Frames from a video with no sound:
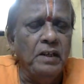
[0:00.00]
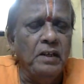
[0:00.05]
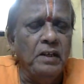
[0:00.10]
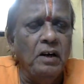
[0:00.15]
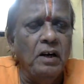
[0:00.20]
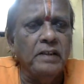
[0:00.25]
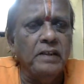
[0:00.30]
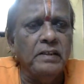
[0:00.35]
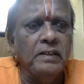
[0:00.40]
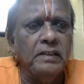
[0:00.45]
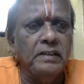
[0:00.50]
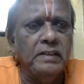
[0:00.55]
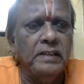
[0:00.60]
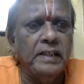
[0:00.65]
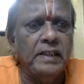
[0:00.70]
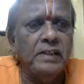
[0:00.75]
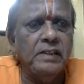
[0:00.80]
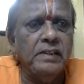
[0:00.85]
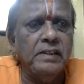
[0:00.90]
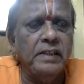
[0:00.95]
Or the
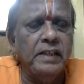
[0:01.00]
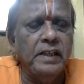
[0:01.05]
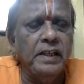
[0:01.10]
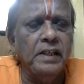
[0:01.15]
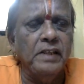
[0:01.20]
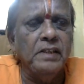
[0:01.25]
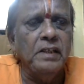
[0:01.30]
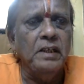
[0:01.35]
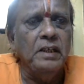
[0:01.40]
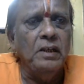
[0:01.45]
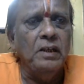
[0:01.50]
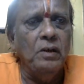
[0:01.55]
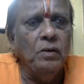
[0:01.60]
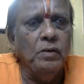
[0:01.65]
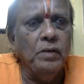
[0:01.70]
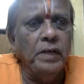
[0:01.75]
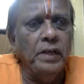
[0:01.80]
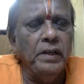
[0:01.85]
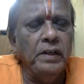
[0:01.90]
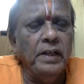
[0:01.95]
next thing is, look into